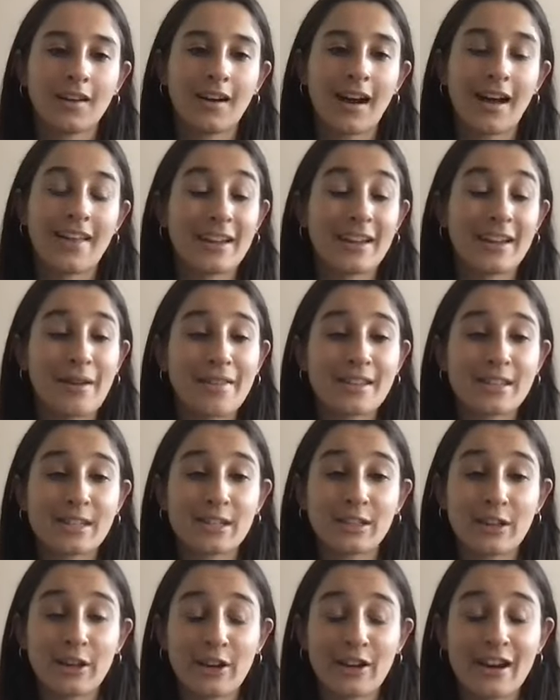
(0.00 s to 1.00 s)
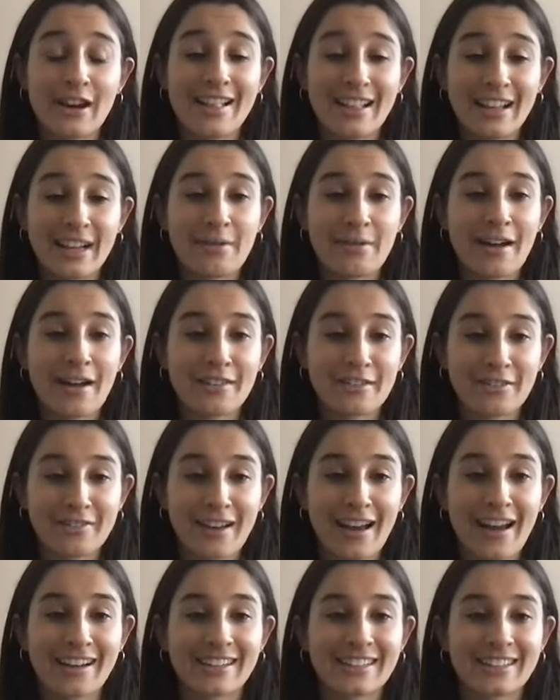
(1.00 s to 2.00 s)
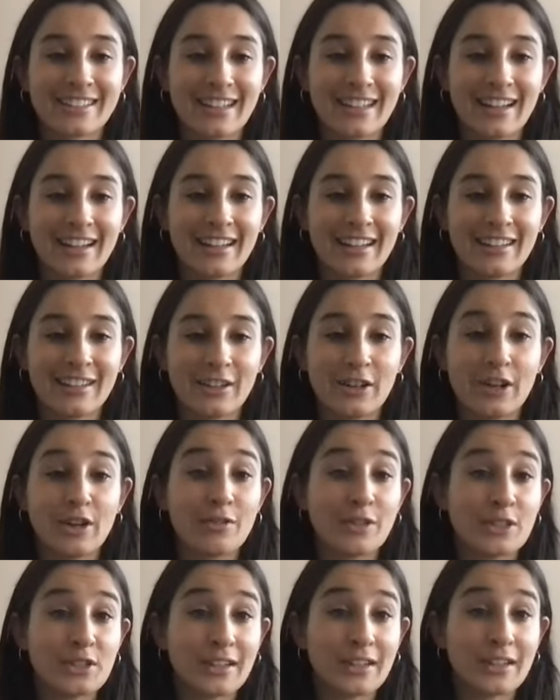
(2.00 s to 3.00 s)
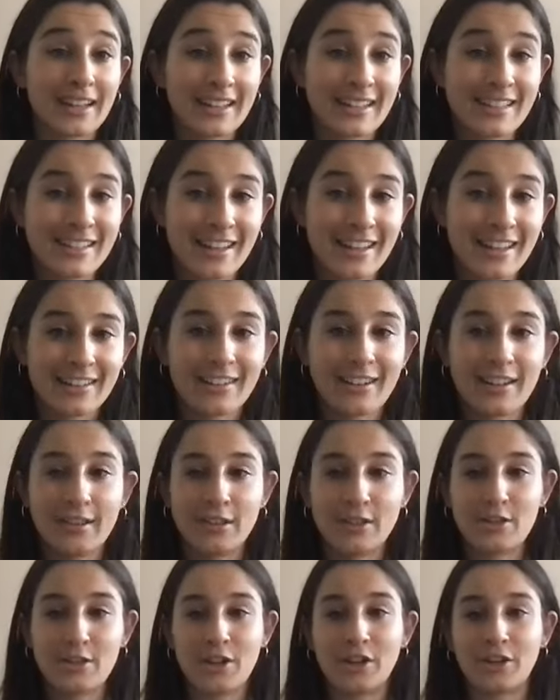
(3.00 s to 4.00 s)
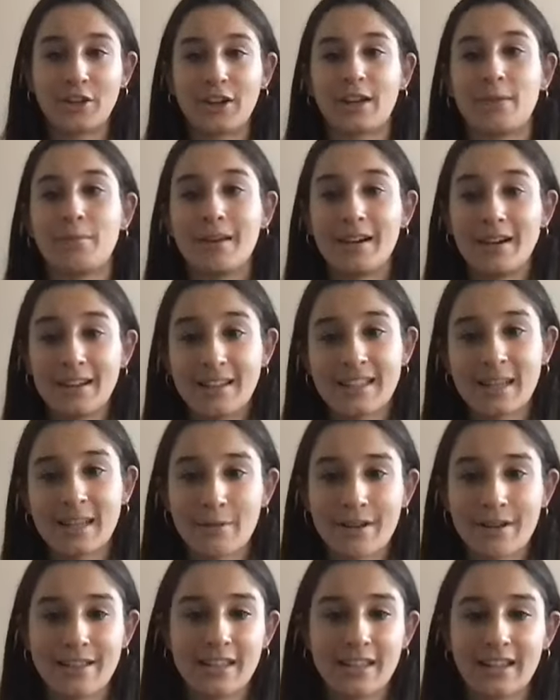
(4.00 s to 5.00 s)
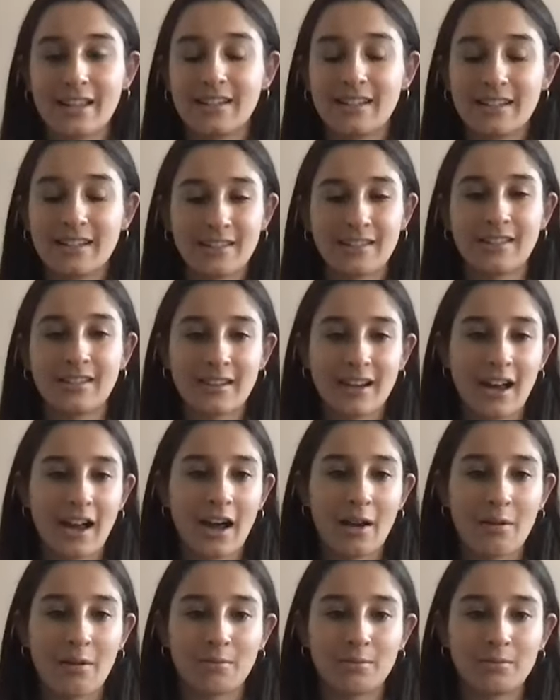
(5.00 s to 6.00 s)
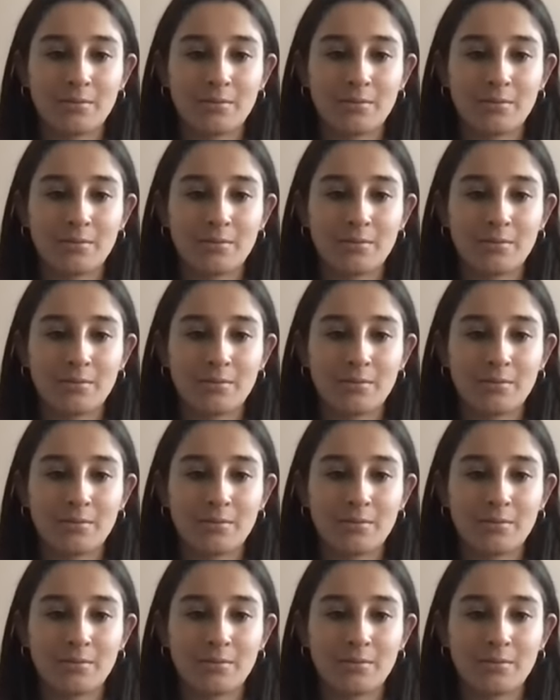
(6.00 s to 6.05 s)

I think about this a lot. I think about the fact that, if we do get consent in the Australian curriculum, and it is something that, I